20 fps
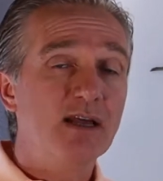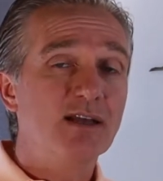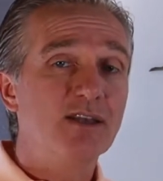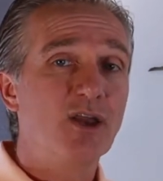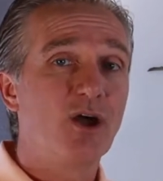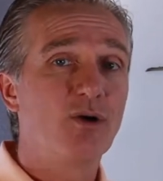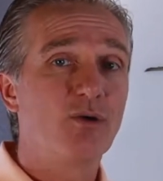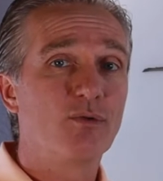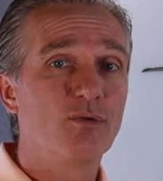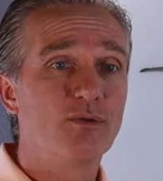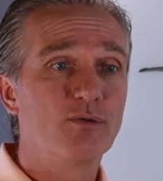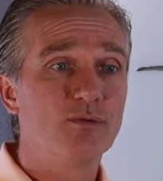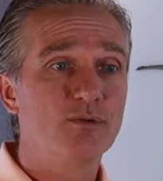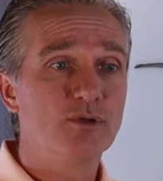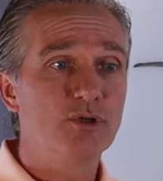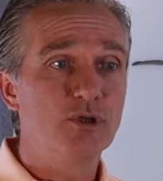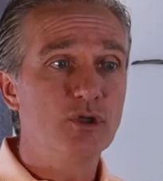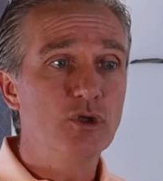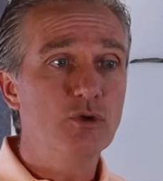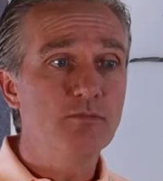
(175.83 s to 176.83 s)
Now,
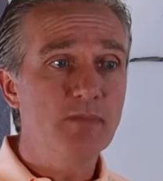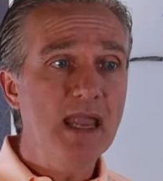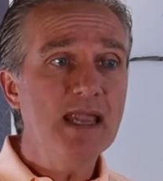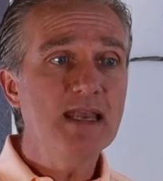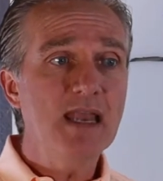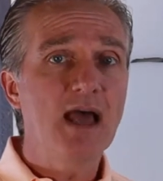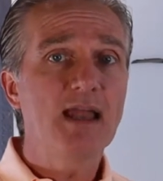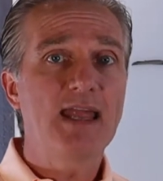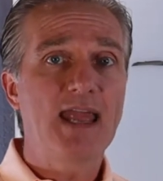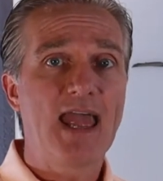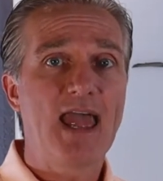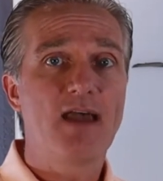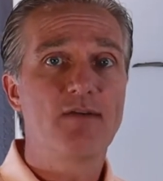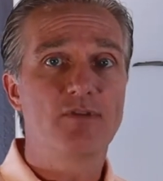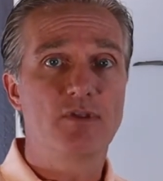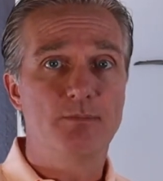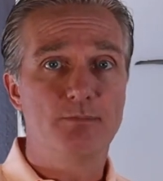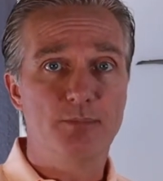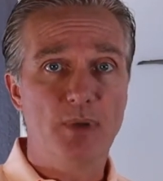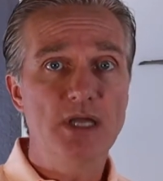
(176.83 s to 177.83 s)
you may not have
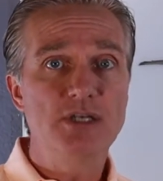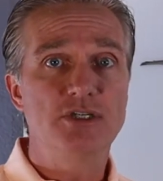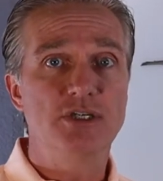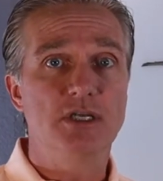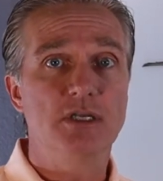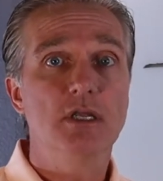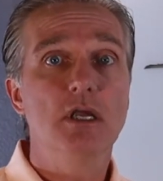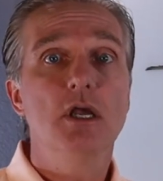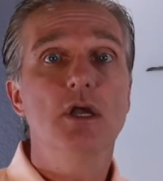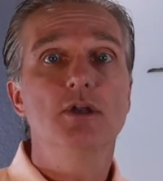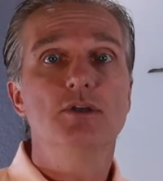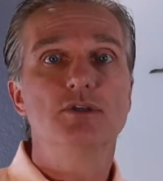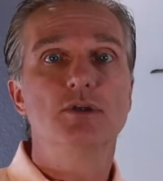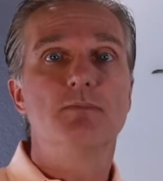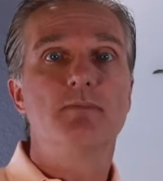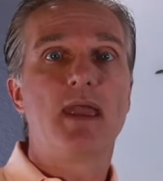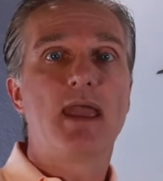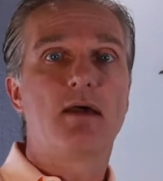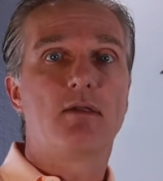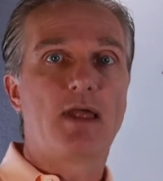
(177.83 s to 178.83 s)
the budget to
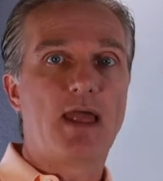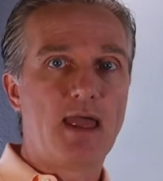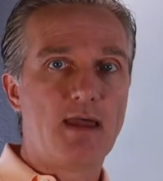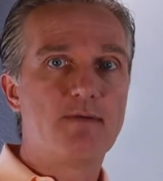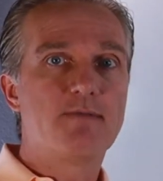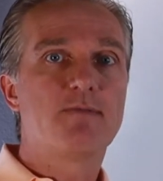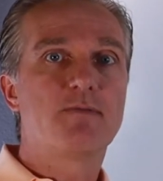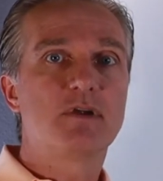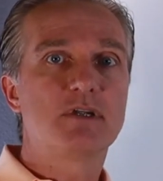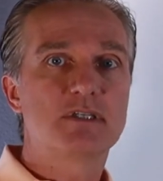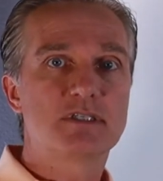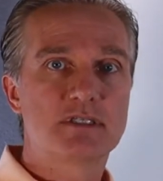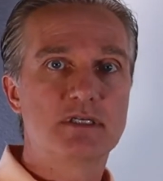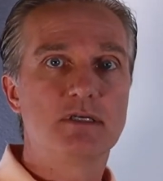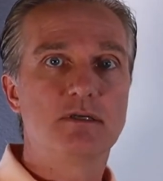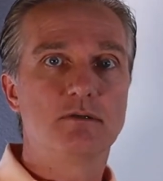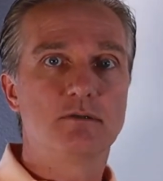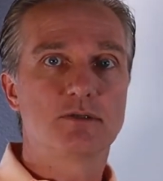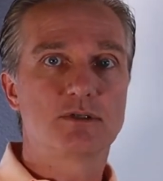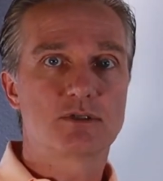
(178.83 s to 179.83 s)
mail every
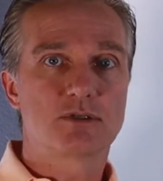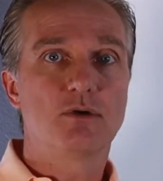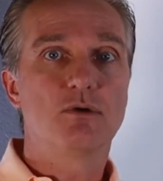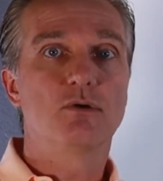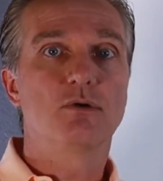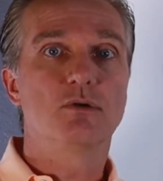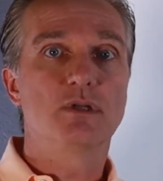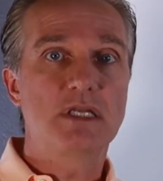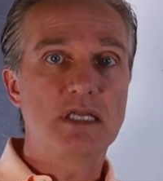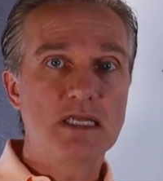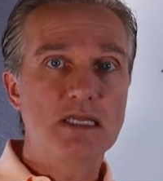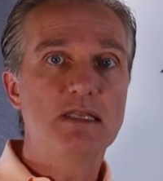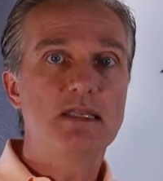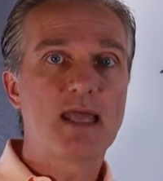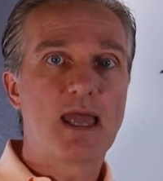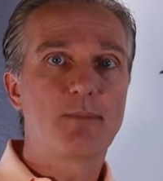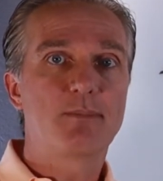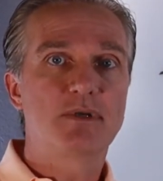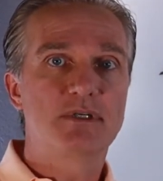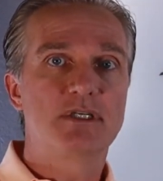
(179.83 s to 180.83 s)
single soul in
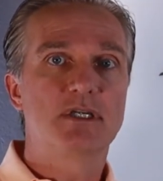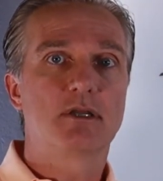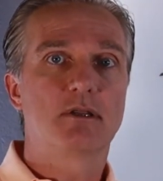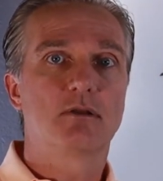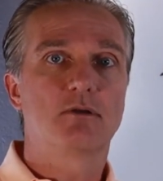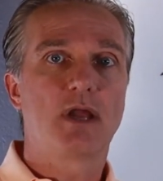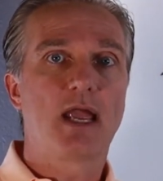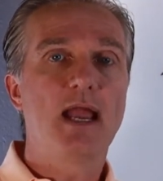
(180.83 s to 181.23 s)
that particular